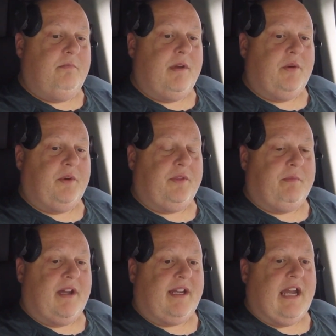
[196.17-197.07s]
met
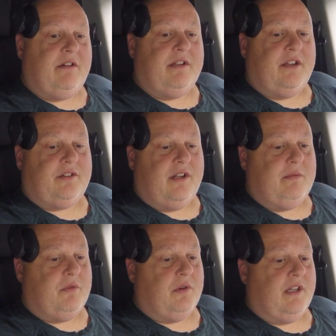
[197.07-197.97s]
with my accountant
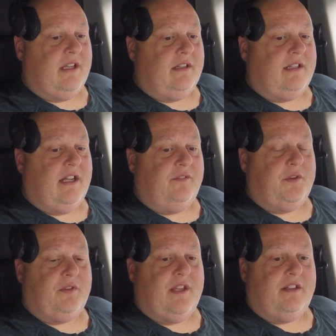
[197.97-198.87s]
yesterday morning, get a
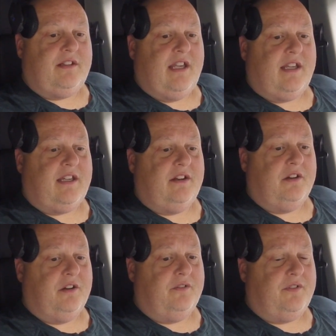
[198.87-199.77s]
few things taken
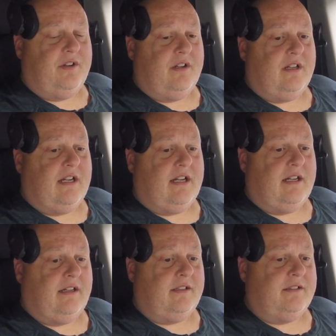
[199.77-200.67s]
care of.
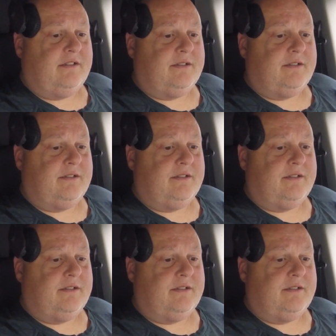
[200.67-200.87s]
Uh,